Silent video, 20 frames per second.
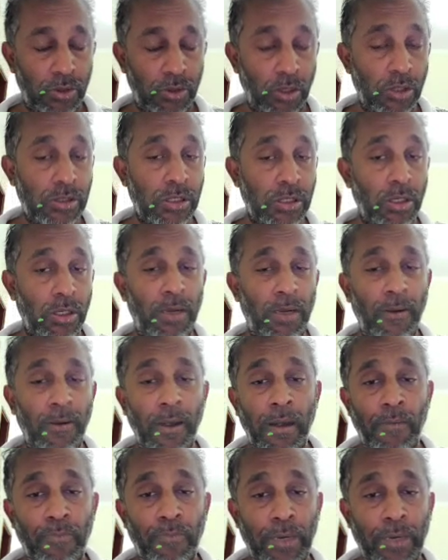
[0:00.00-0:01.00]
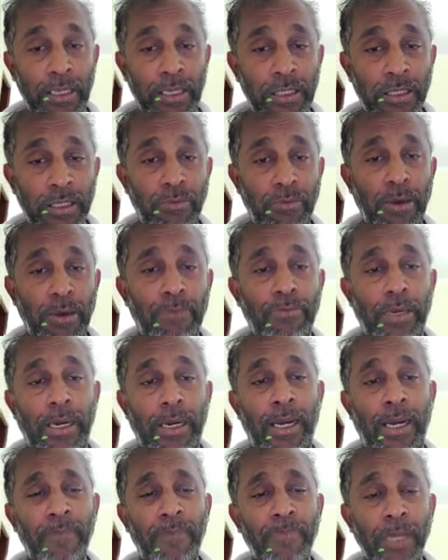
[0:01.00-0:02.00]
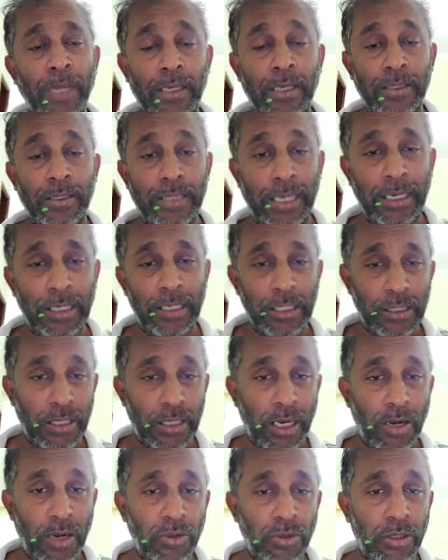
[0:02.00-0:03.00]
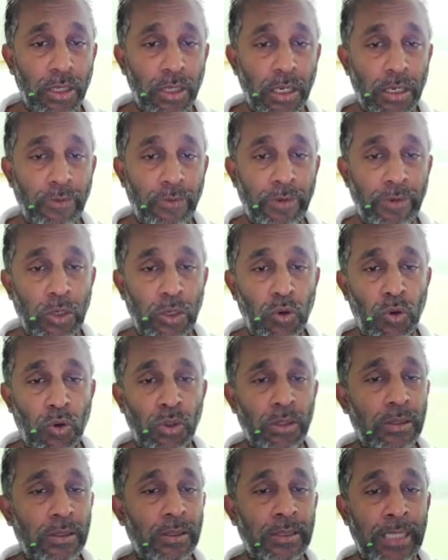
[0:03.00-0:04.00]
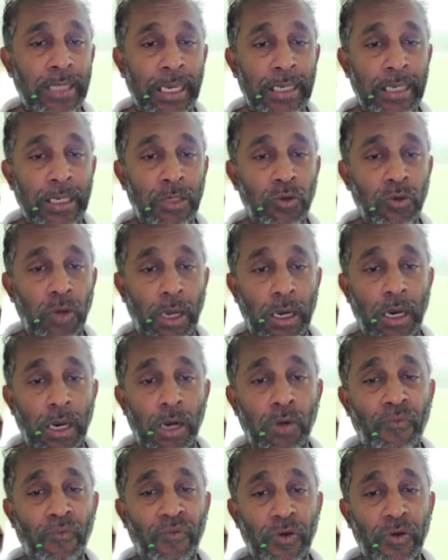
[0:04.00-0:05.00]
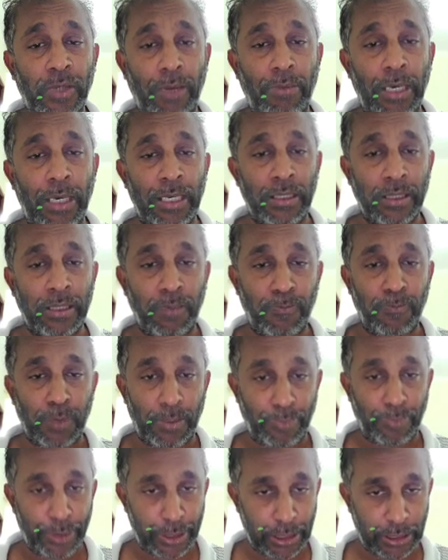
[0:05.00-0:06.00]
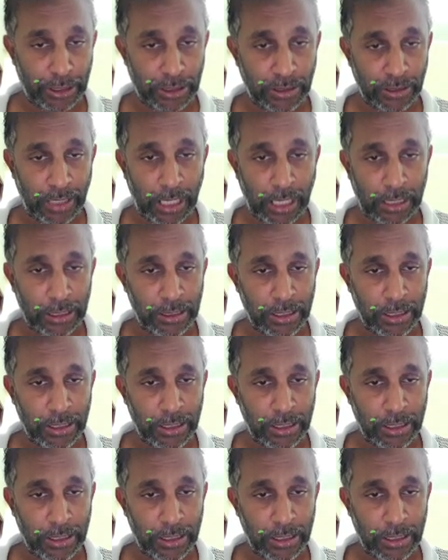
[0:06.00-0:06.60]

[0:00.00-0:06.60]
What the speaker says: Also, please remember, trade discount we don't take into account for double entry purposes. That is